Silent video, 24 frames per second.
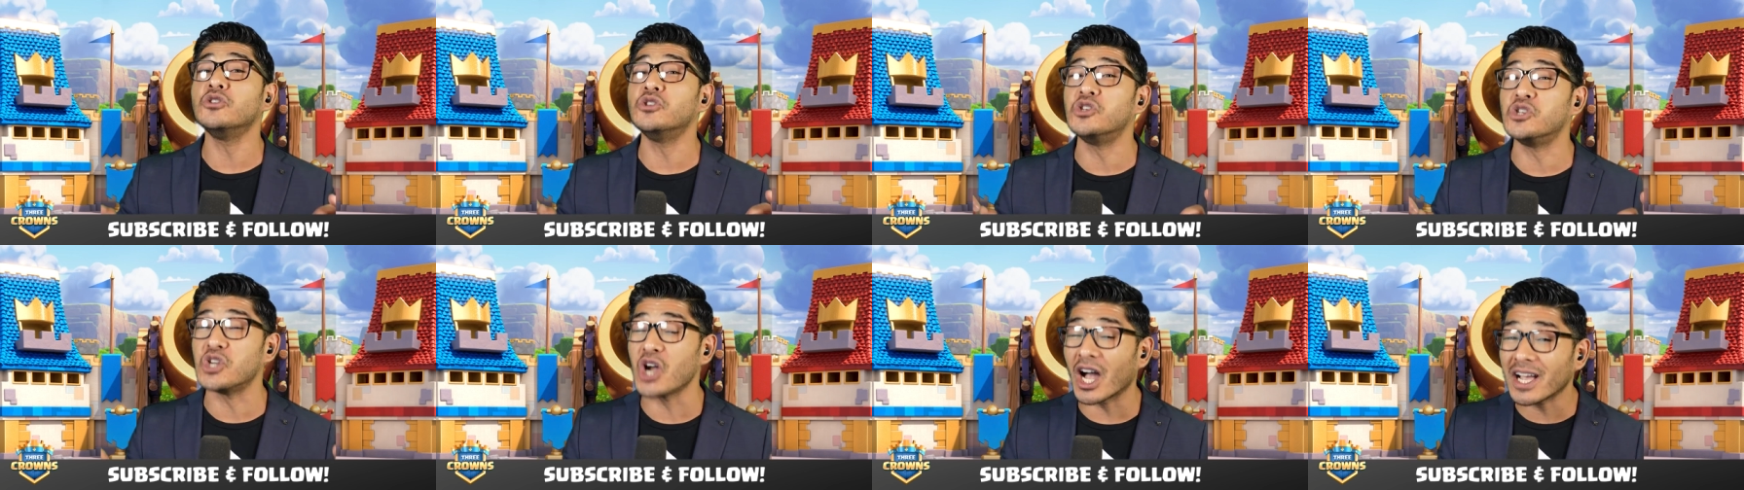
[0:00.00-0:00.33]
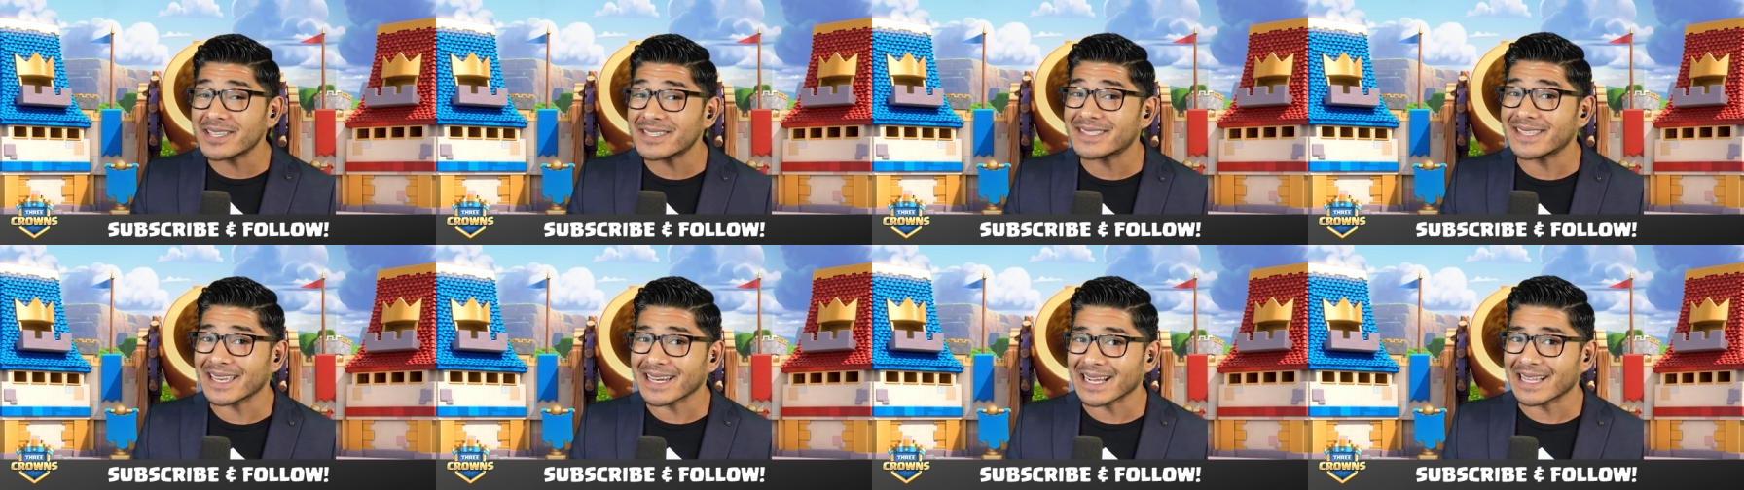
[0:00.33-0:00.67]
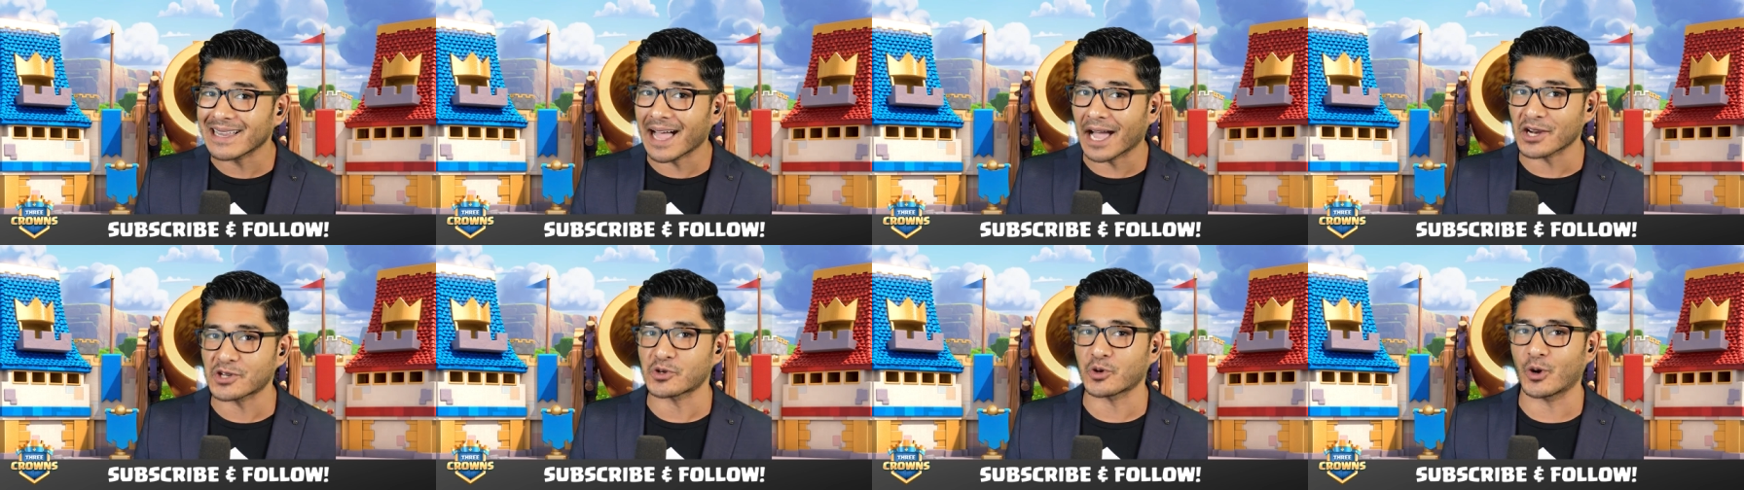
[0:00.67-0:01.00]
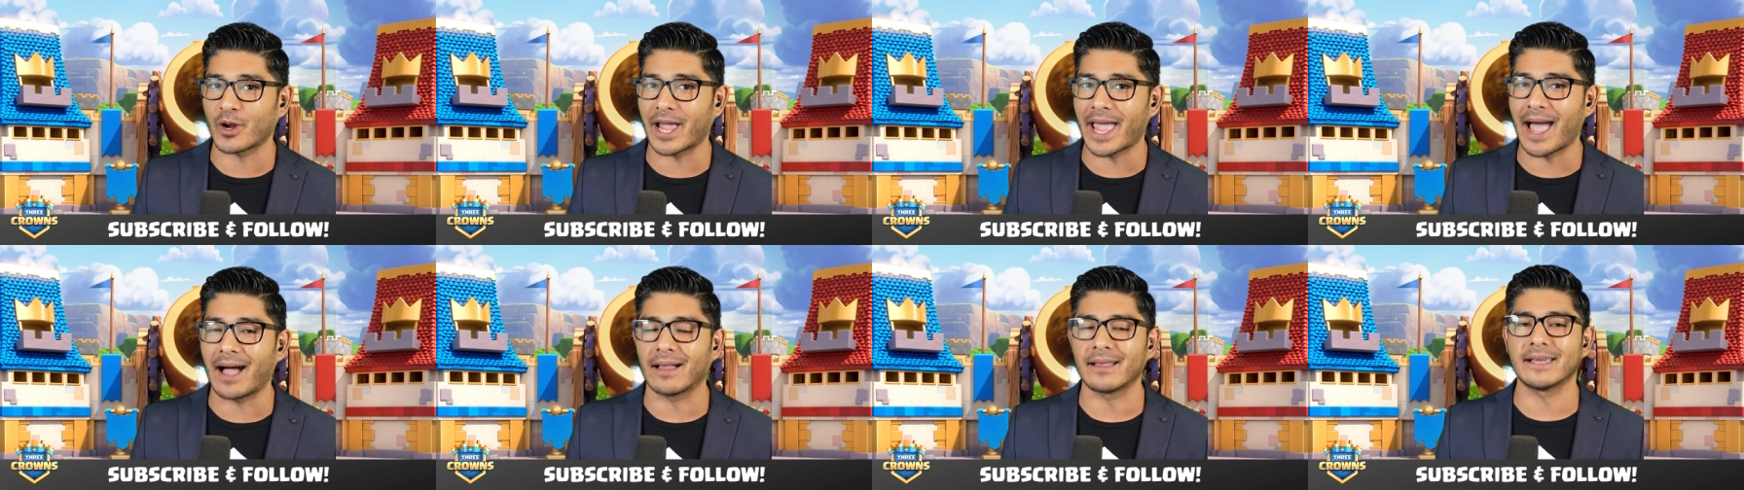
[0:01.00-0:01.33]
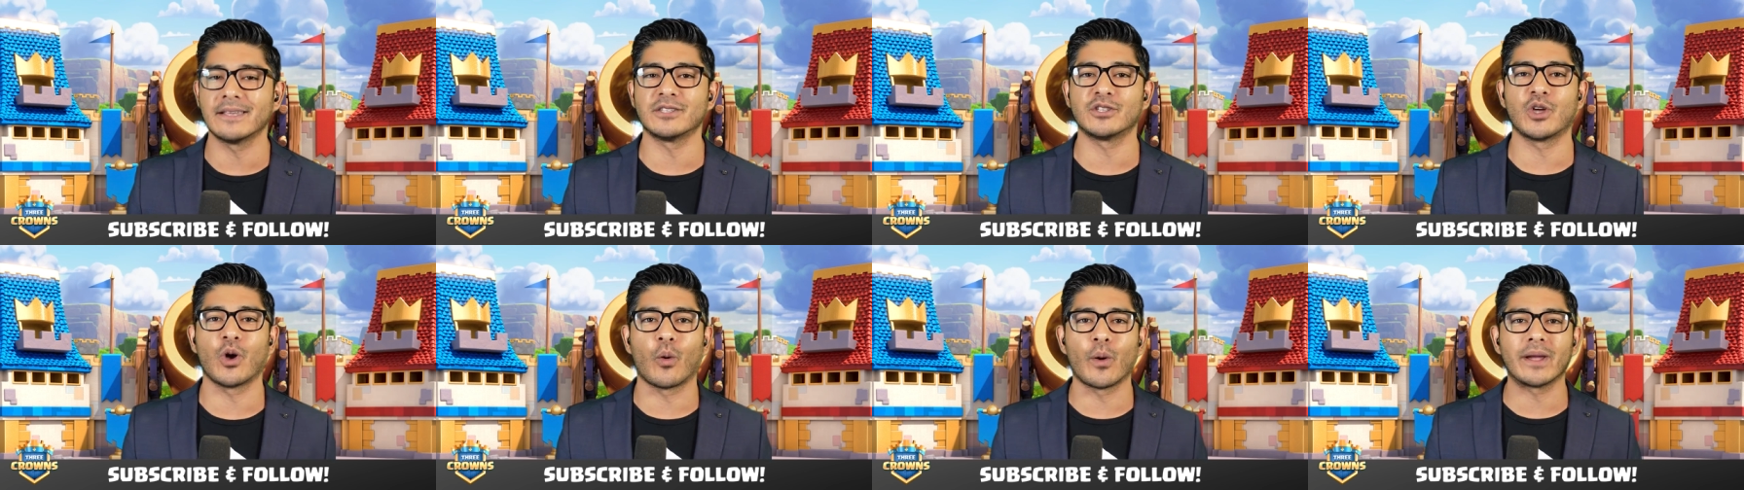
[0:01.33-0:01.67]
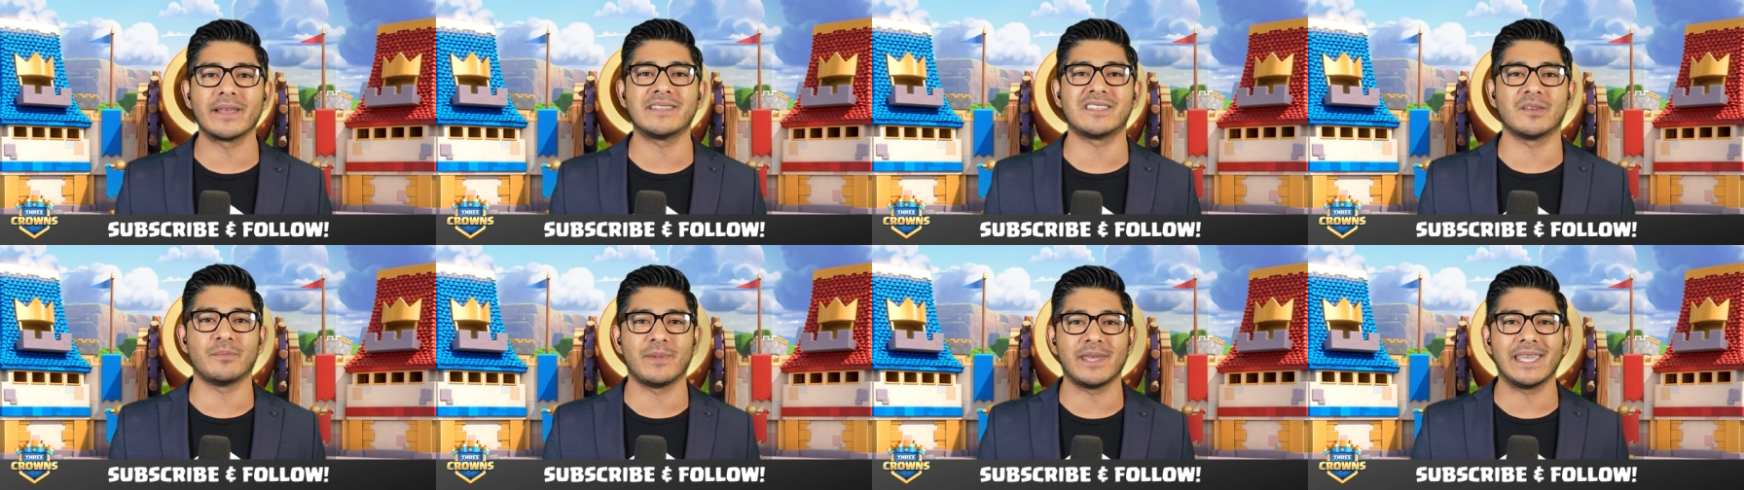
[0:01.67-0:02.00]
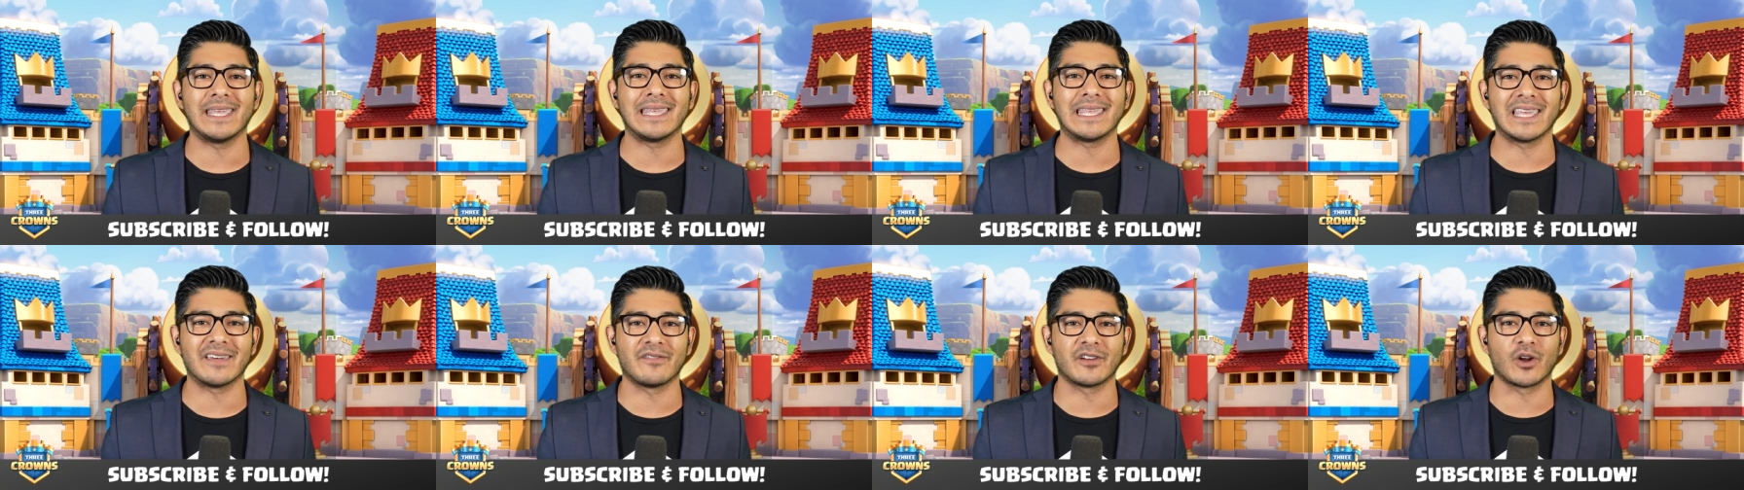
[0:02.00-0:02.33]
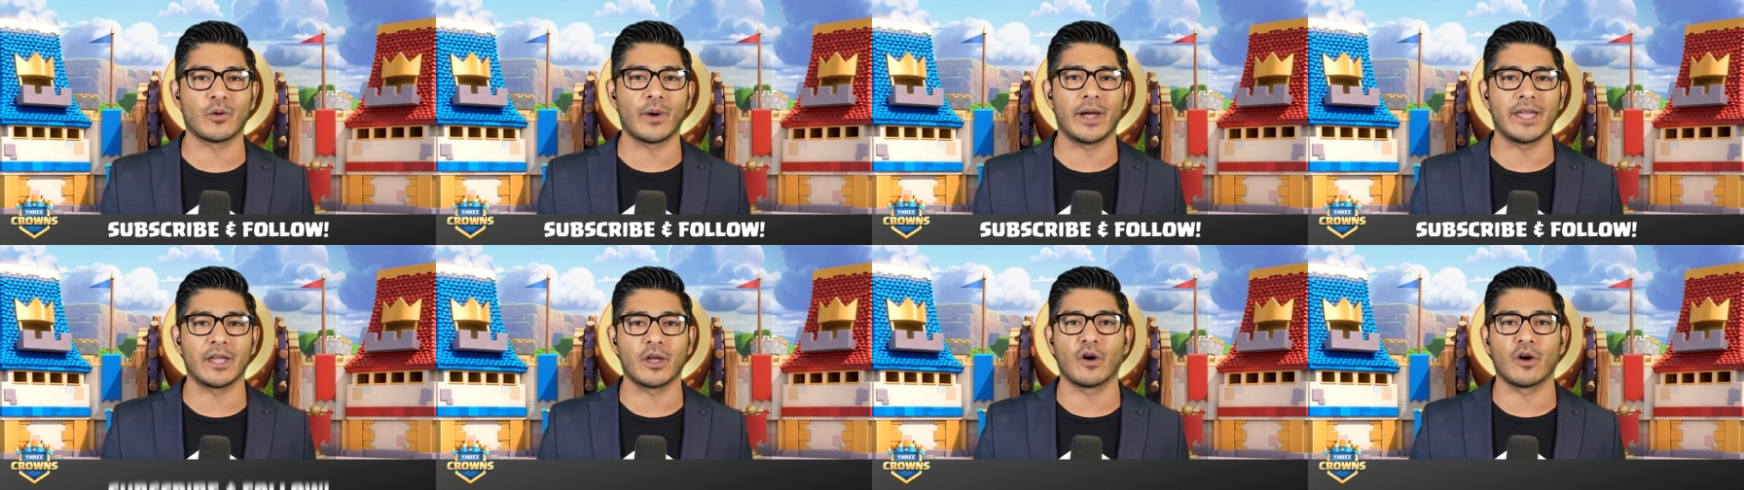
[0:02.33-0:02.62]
just in Clash Royale is going to be given away.